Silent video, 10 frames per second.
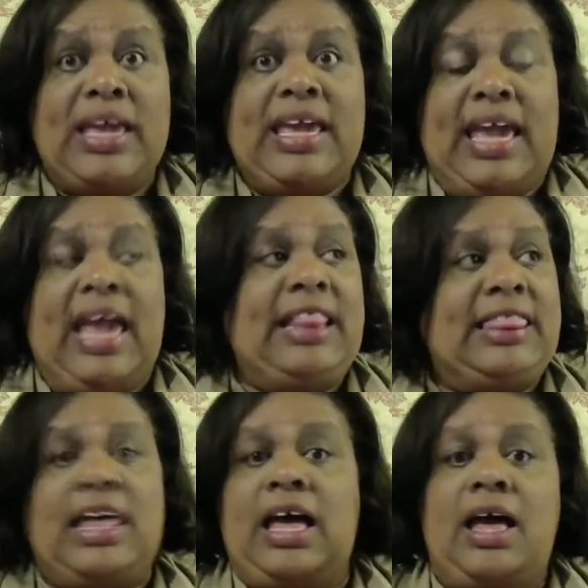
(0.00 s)
we
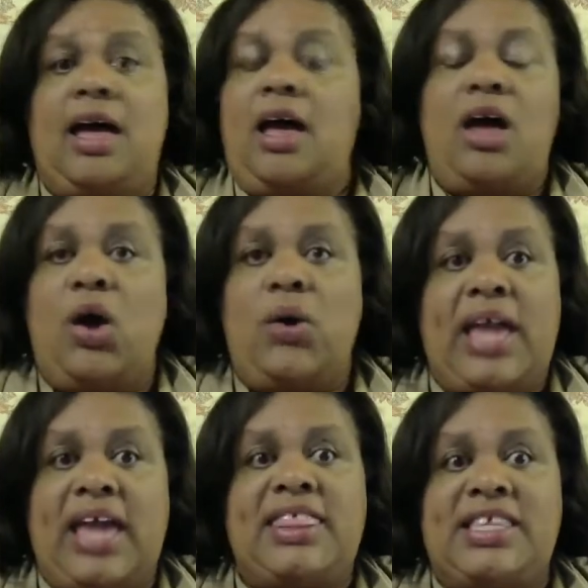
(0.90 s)
get
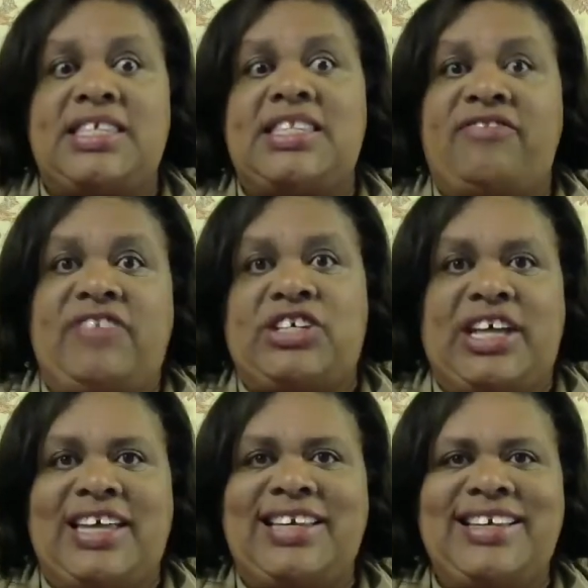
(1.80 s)
okay, this is the
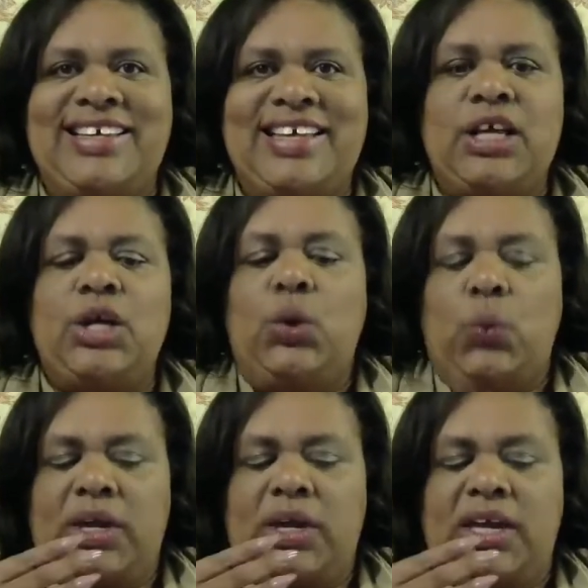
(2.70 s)
vision,
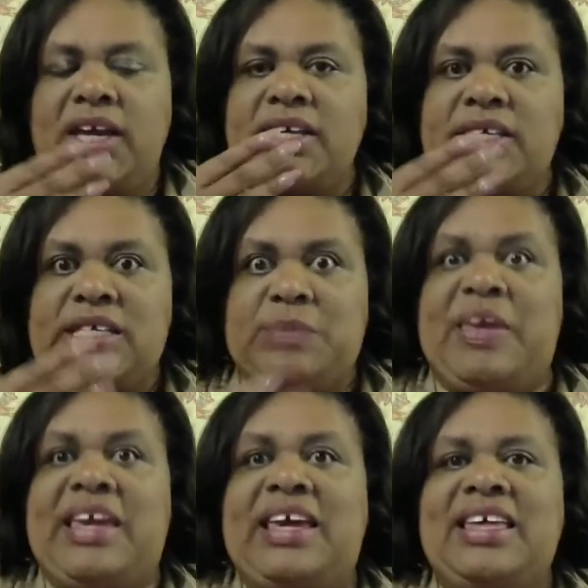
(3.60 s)
we
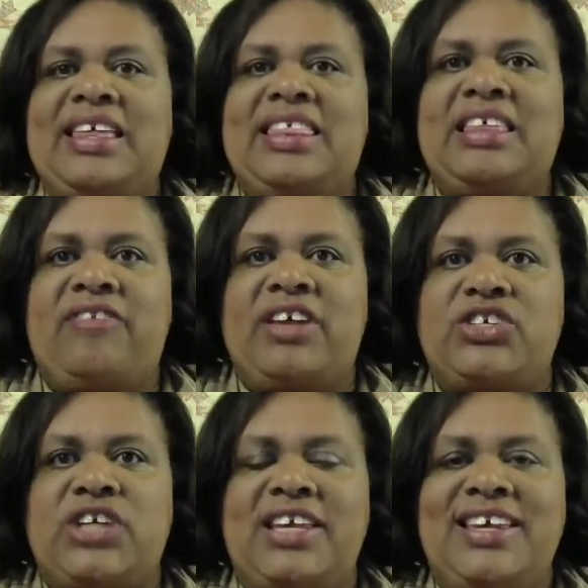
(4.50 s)
speak the
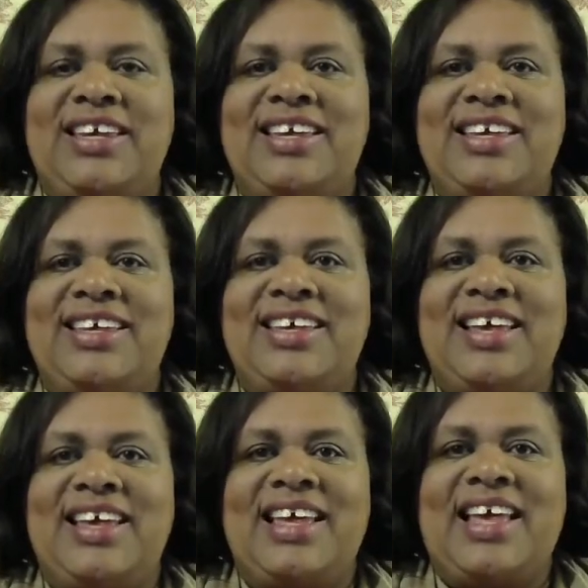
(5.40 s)
vision,
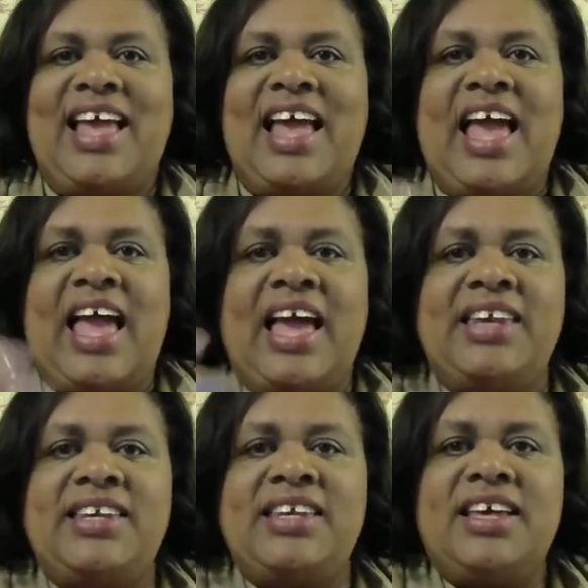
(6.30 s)

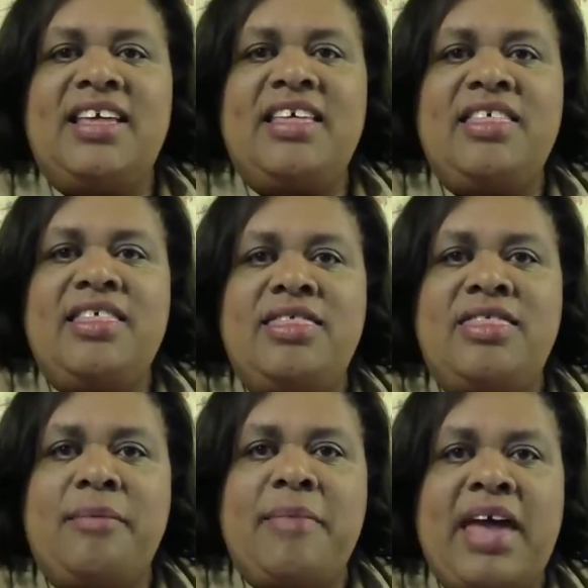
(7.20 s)
and
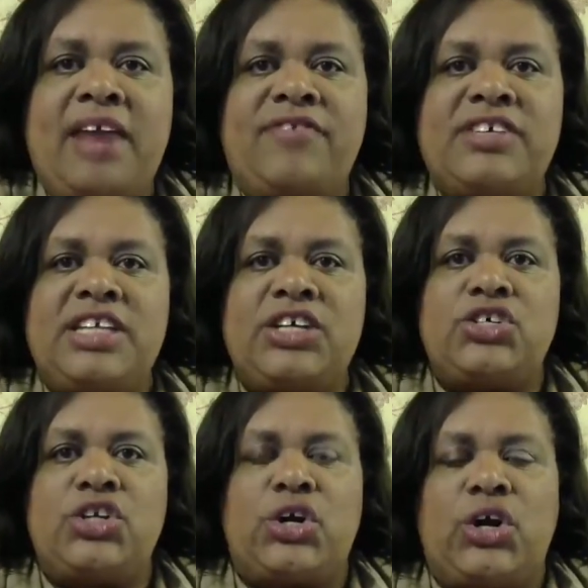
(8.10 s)
the
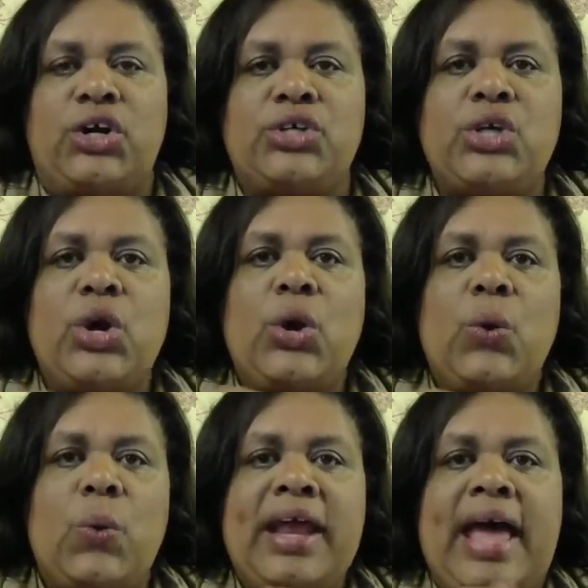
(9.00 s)
manifestation occurs.
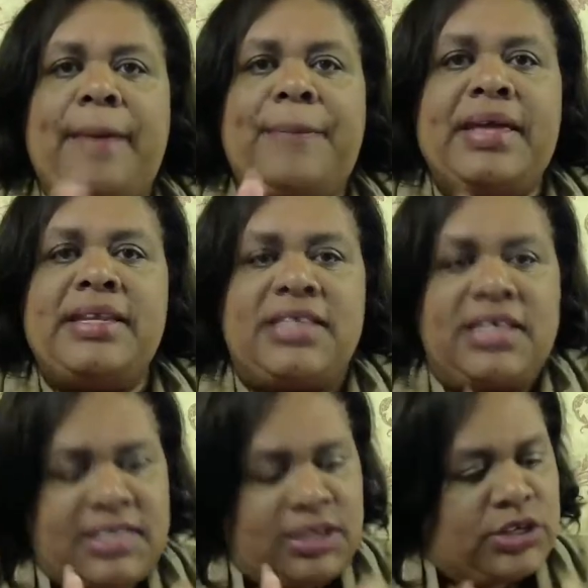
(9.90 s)
What
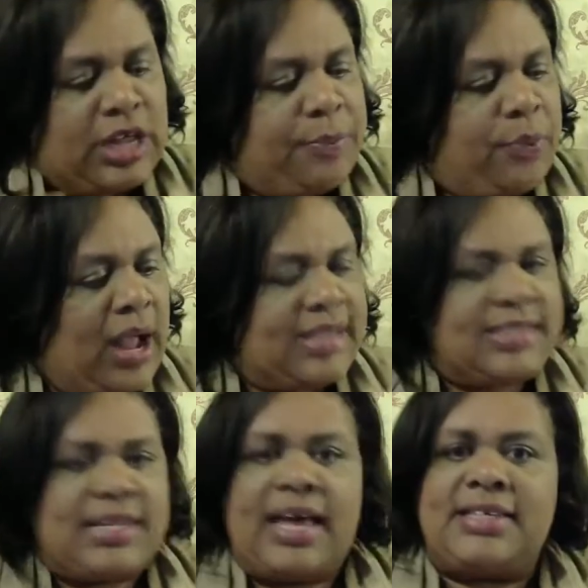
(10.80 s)
happens is there's a
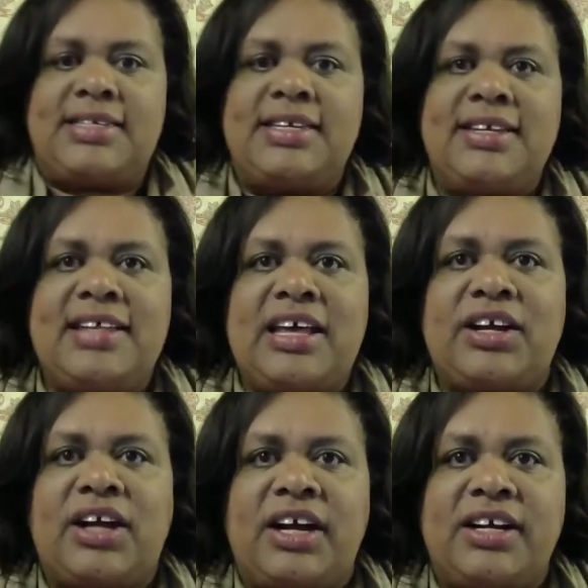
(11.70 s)
process
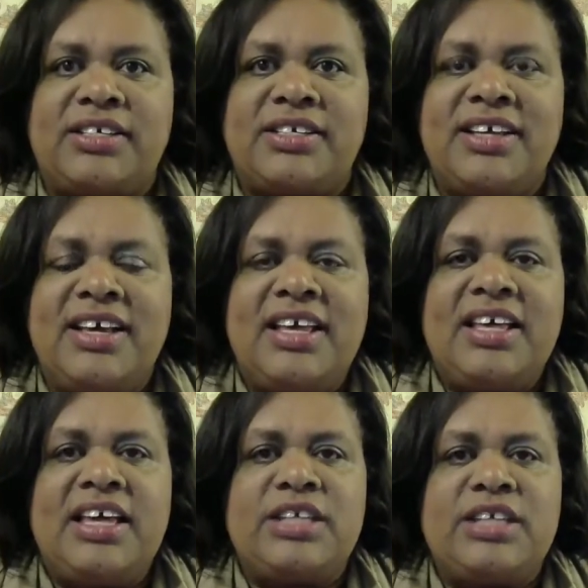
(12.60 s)
that occurs.
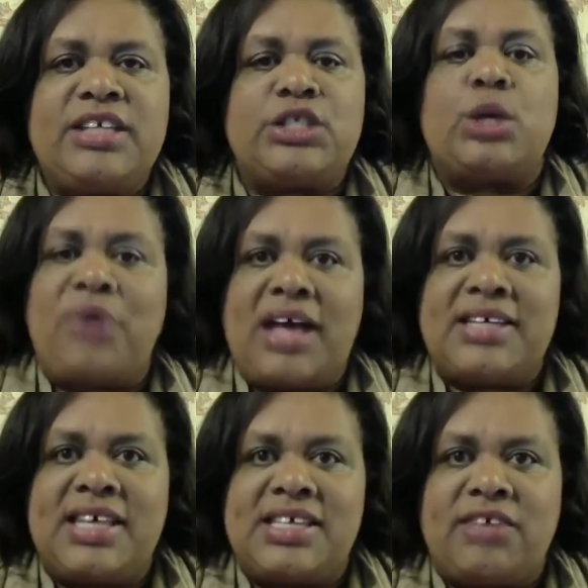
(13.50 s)
It's
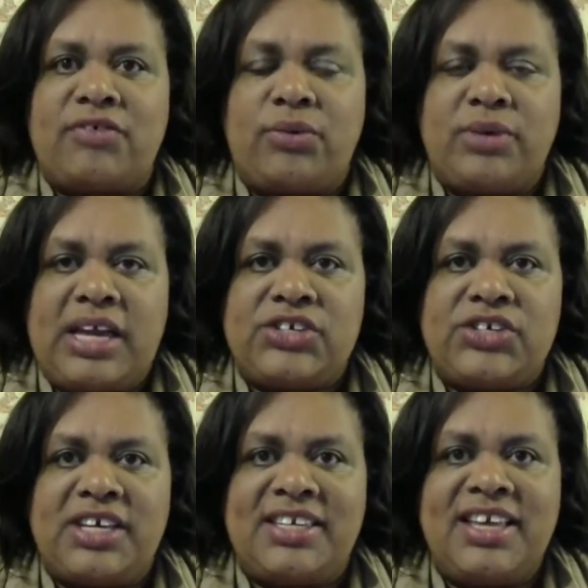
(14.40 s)

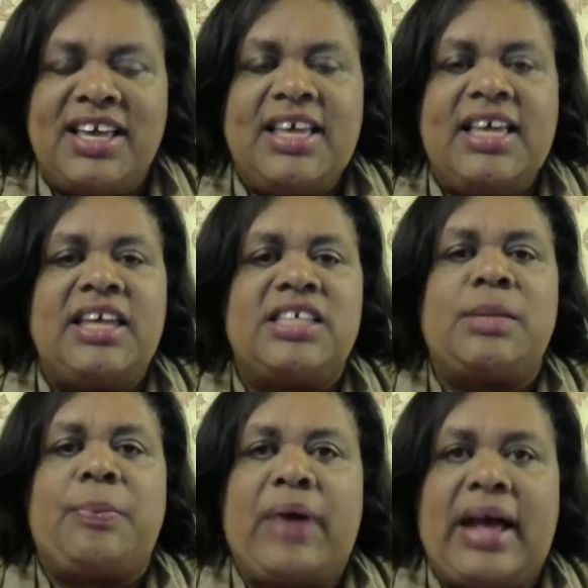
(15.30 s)
proclamation. It is the
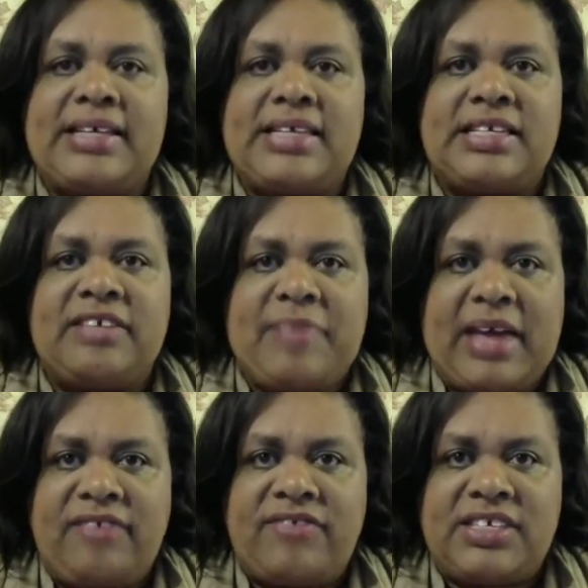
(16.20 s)
process of
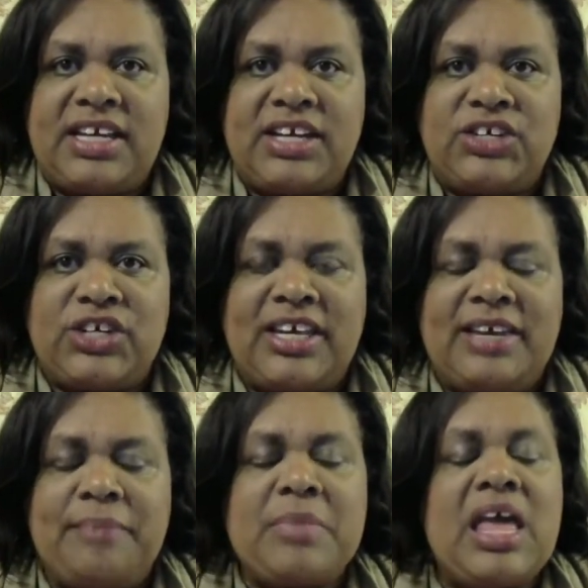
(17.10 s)
manifestation.
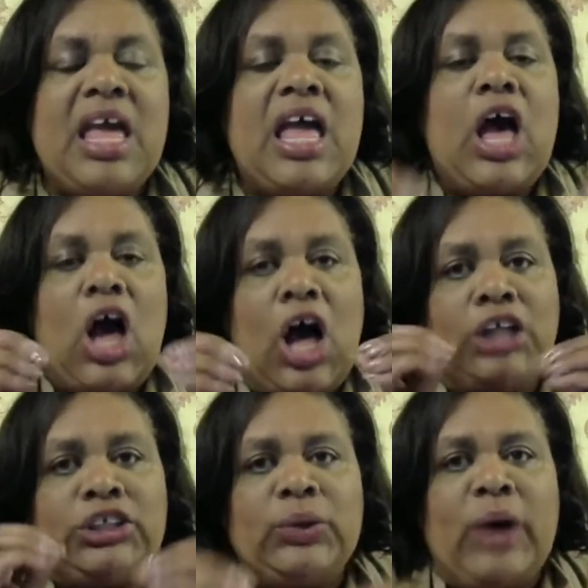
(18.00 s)
All
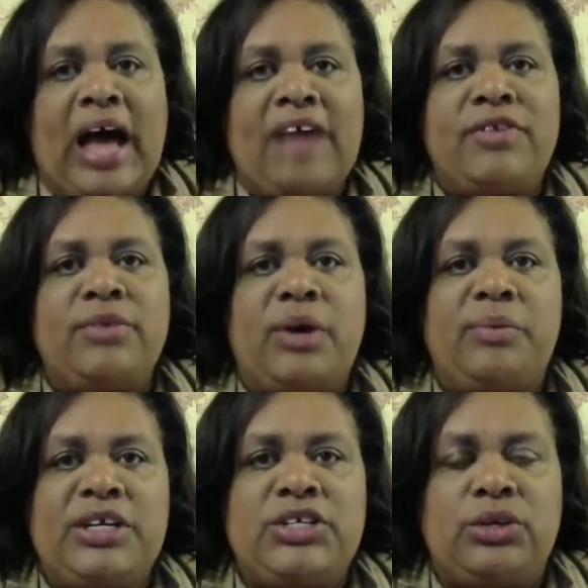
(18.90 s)
too often what
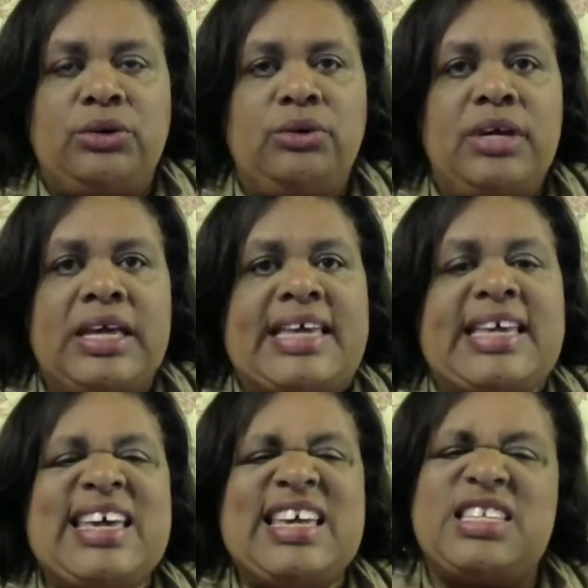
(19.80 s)
we do
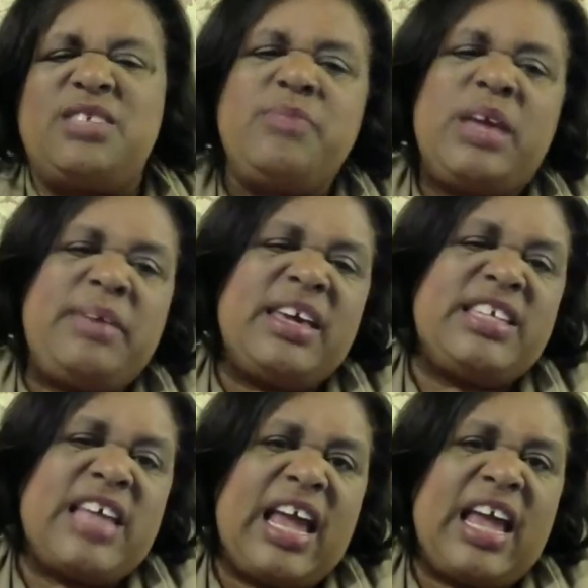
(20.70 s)
is maybe a
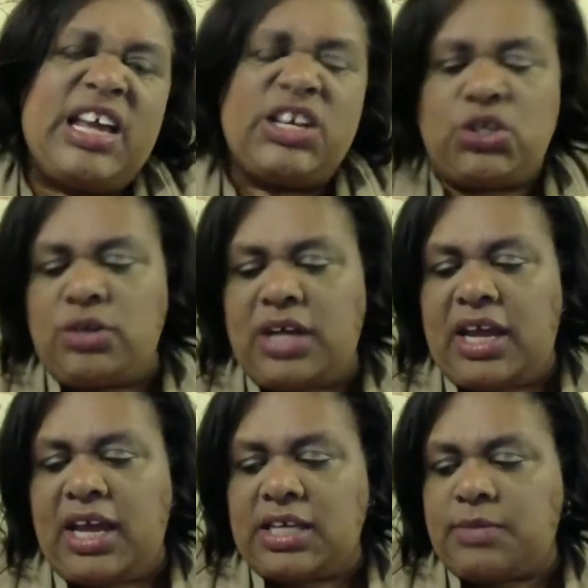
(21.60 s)
day, 2
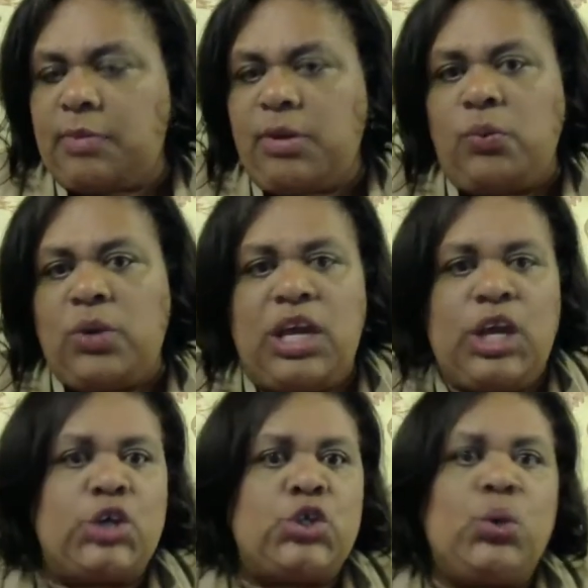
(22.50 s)
days, maybe a
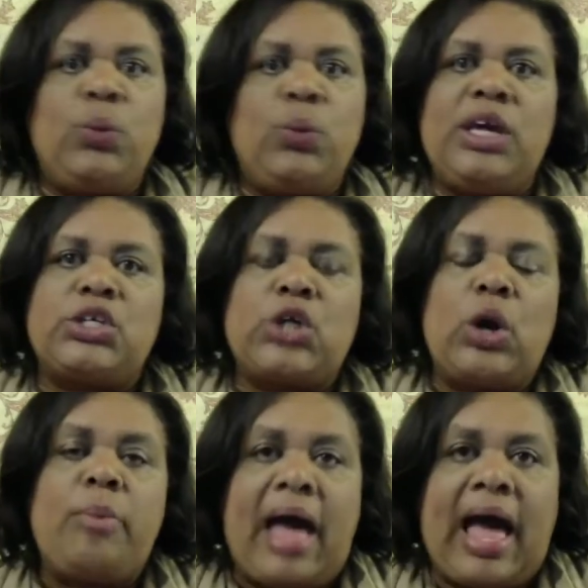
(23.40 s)
week, 2
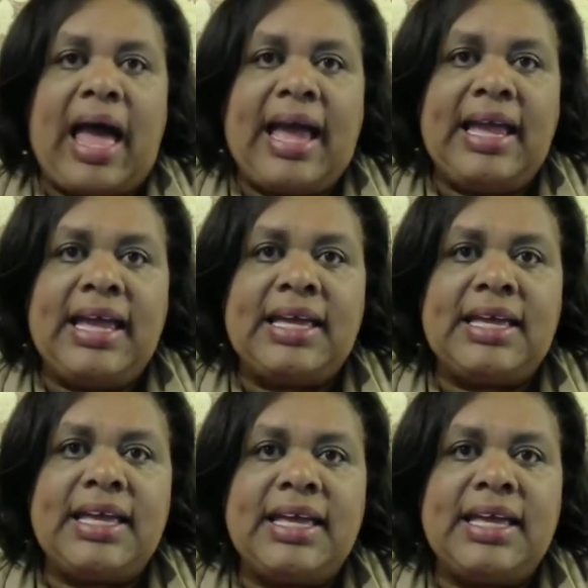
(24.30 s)
weeks go by,